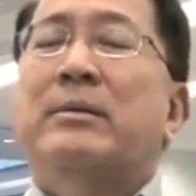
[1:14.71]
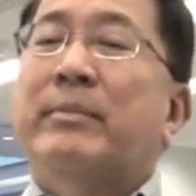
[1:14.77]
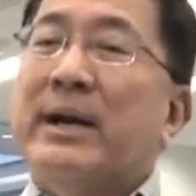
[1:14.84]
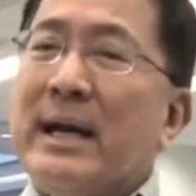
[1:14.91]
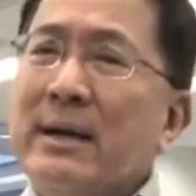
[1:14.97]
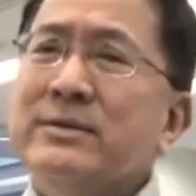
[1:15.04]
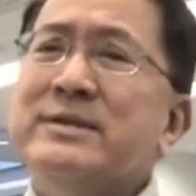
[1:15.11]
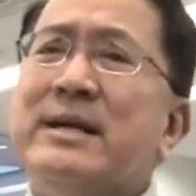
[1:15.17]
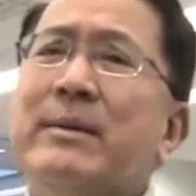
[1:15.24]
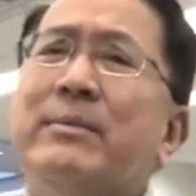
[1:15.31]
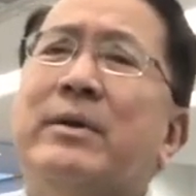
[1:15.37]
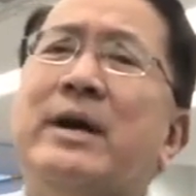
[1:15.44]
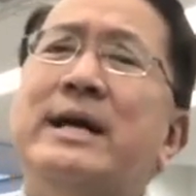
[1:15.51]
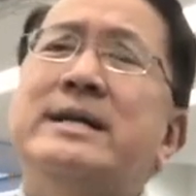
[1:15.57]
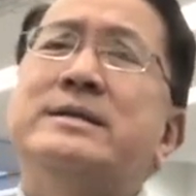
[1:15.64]
but I'll
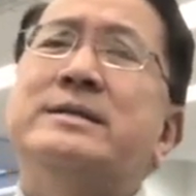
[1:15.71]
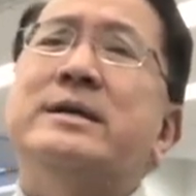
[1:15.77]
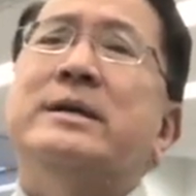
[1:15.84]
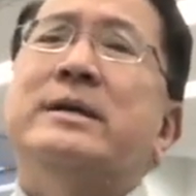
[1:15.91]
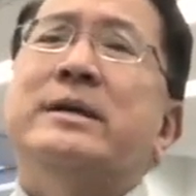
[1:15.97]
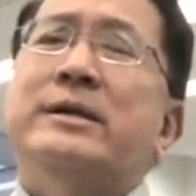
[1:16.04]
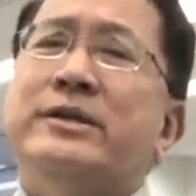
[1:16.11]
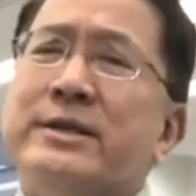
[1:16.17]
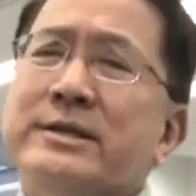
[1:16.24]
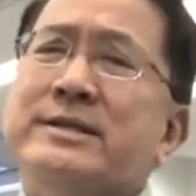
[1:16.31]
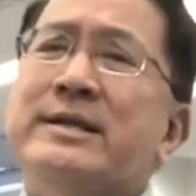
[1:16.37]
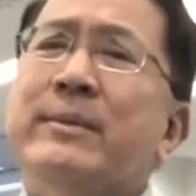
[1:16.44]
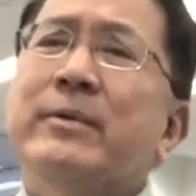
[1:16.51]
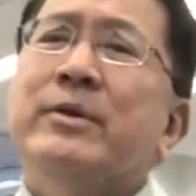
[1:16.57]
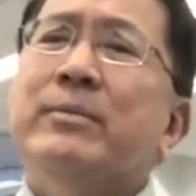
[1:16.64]
summarize just
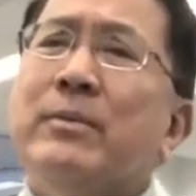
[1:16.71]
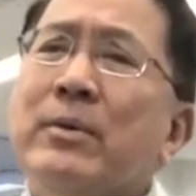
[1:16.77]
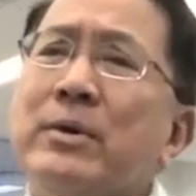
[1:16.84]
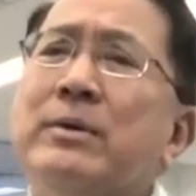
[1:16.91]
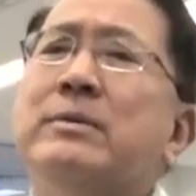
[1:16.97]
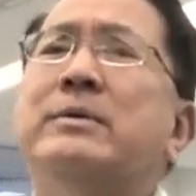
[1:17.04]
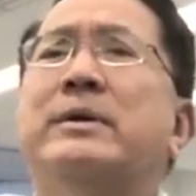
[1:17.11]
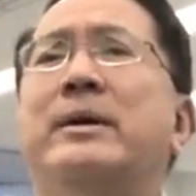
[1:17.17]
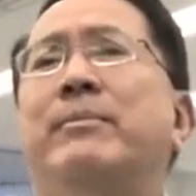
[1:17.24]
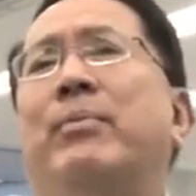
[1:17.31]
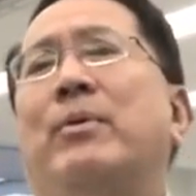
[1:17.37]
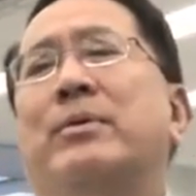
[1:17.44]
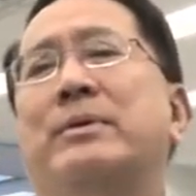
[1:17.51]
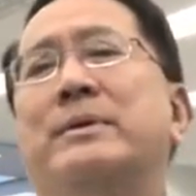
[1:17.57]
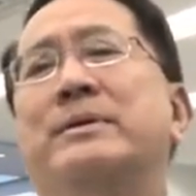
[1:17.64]
some of the more
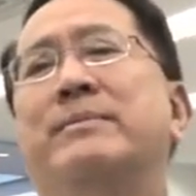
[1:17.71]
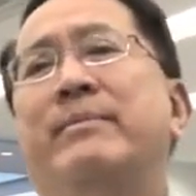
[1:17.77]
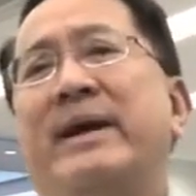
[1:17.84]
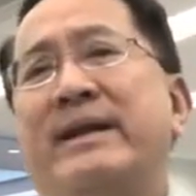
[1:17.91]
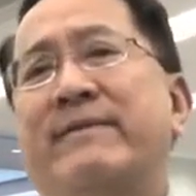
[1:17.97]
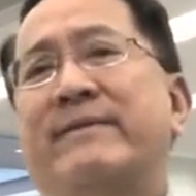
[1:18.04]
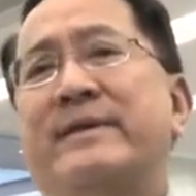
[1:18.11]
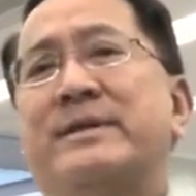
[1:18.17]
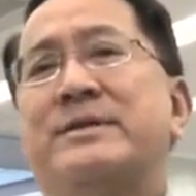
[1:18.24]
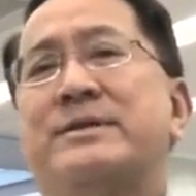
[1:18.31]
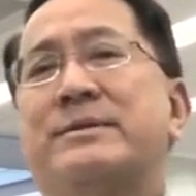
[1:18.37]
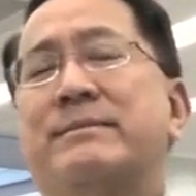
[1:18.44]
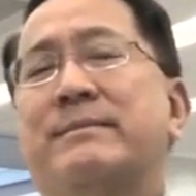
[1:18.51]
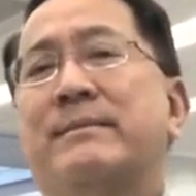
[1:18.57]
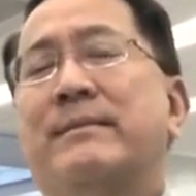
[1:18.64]
important
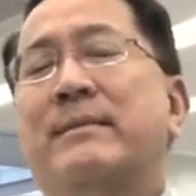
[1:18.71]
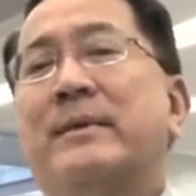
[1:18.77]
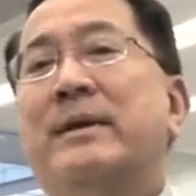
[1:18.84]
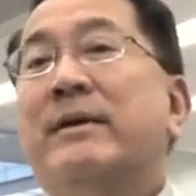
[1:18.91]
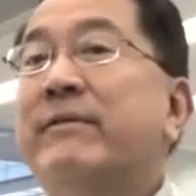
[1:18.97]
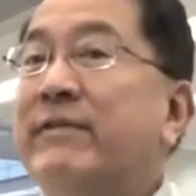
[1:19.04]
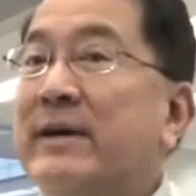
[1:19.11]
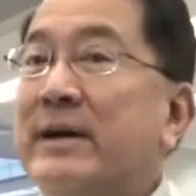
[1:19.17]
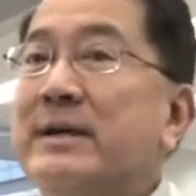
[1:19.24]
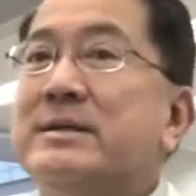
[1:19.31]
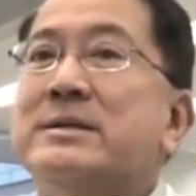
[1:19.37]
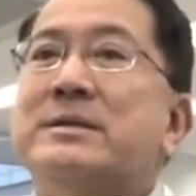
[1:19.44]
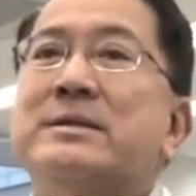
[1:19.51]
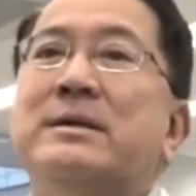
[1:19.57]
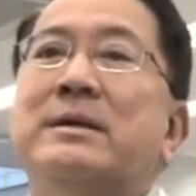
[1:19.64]
benefits.
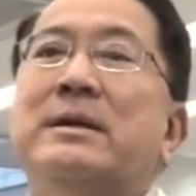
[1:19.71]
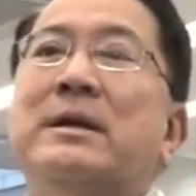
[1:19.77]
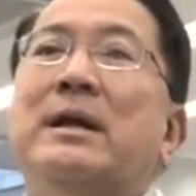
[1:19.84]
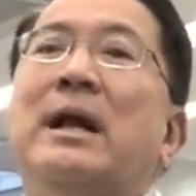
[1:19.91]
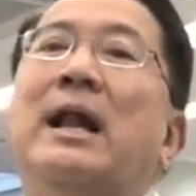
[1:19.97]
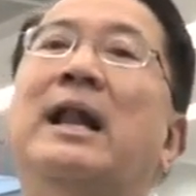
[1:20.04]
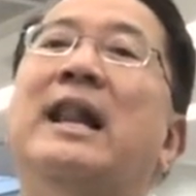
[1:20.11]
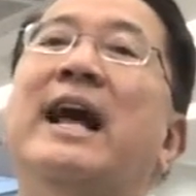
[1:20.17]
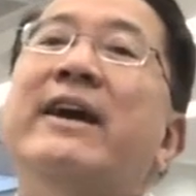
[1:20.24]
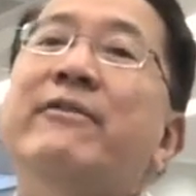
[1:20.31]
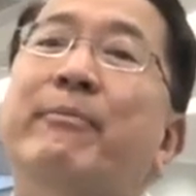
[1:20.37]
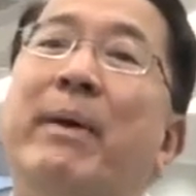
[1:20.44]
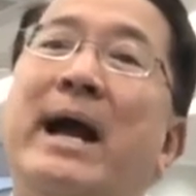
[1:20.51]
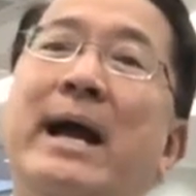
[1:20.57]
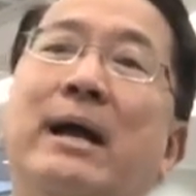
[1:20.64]
First,
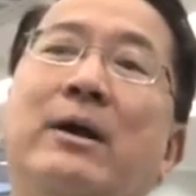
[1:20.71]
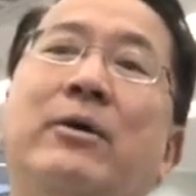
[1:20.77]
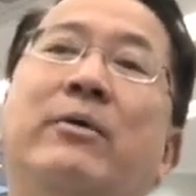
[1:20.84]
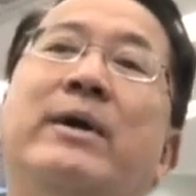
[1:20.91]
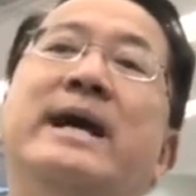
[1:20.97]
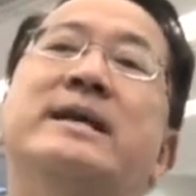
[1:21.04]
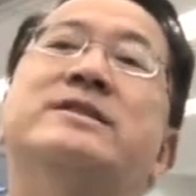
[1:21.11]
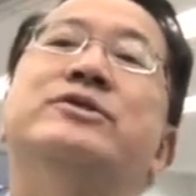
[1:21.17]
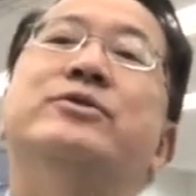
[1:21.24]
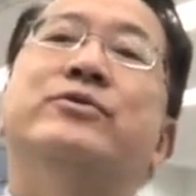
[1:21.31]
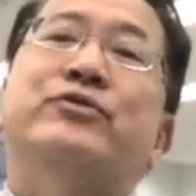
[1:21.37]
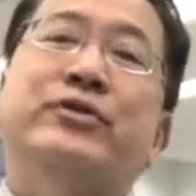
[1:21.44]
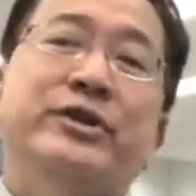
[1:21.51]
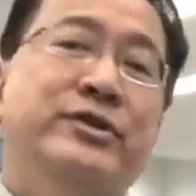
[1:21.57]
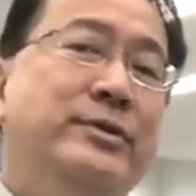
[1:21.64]
LifePak corrects
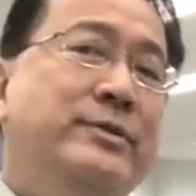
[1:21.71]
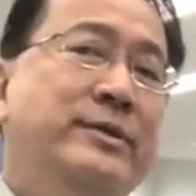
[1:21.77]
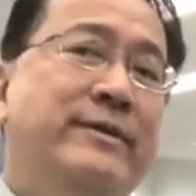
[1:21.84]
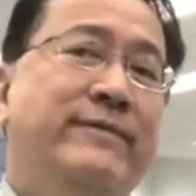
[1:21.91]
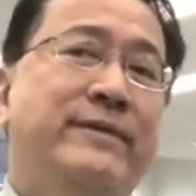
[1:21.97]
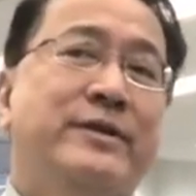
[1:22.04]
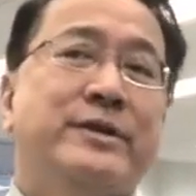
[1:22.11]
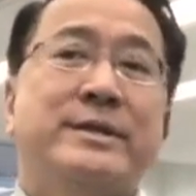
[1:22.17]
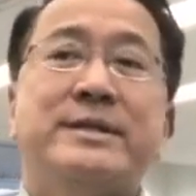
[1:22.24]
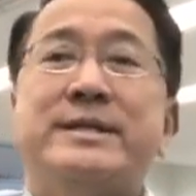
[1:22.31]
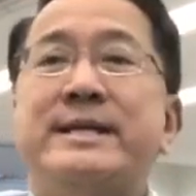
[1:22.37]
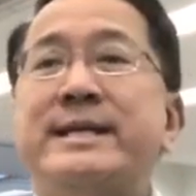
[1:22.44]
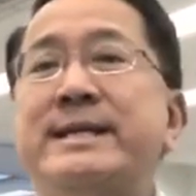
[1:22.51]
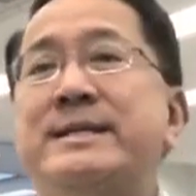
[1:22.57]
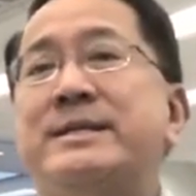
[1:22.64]
nutritional
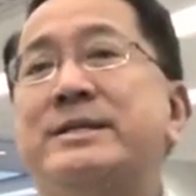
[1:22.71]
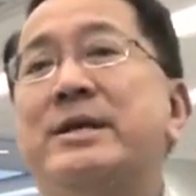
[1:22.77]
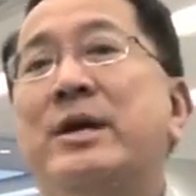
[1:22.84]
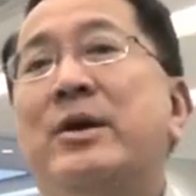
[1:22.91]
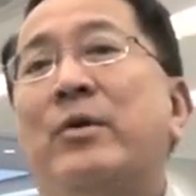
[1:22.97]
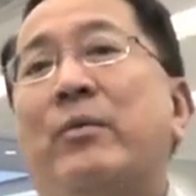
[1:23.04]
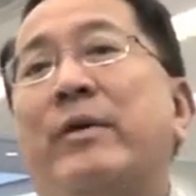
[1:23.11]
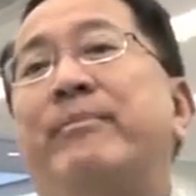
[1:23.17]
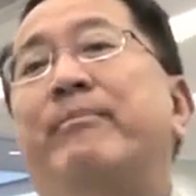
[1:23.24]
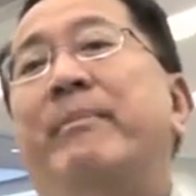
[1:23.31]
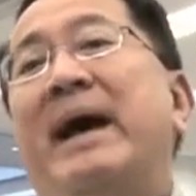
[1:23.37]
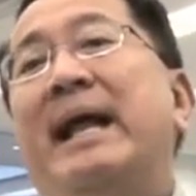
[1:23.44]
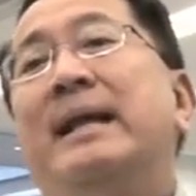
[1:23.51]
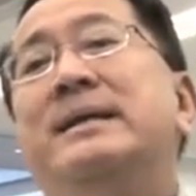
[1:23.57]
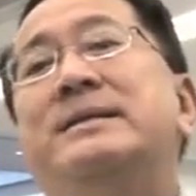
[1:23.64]
deficiencies with
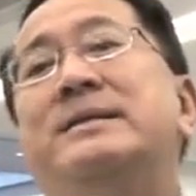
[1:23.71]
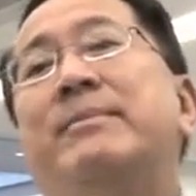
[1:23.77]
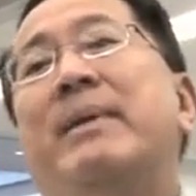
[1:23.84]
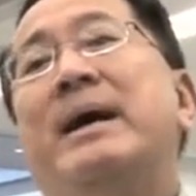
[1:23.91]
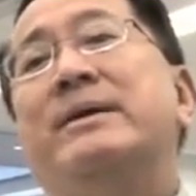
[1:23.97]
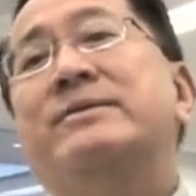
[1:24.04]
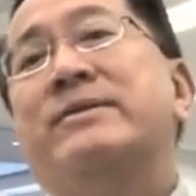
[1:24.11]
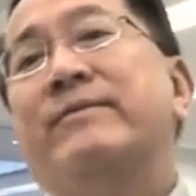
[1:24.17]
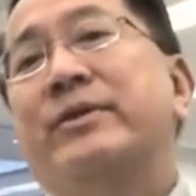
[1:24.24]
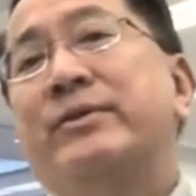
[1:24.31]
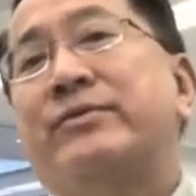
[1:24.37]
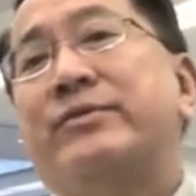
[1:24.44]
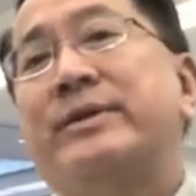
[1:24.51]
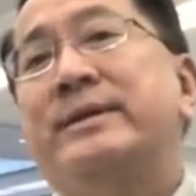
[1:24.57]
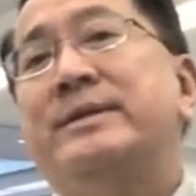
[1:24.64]
balanced amounts of
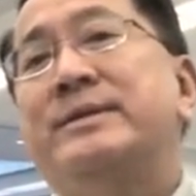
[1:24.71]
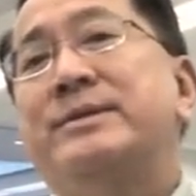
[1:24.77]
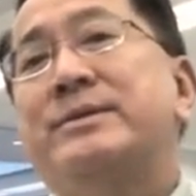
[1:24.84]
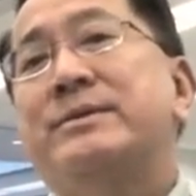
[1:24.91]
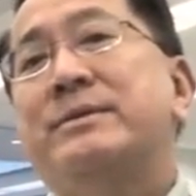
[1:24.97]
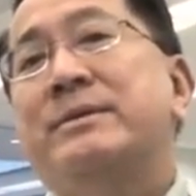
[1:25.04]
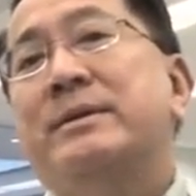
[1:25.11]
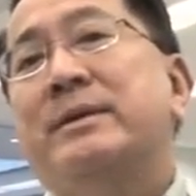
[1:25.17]
nutrients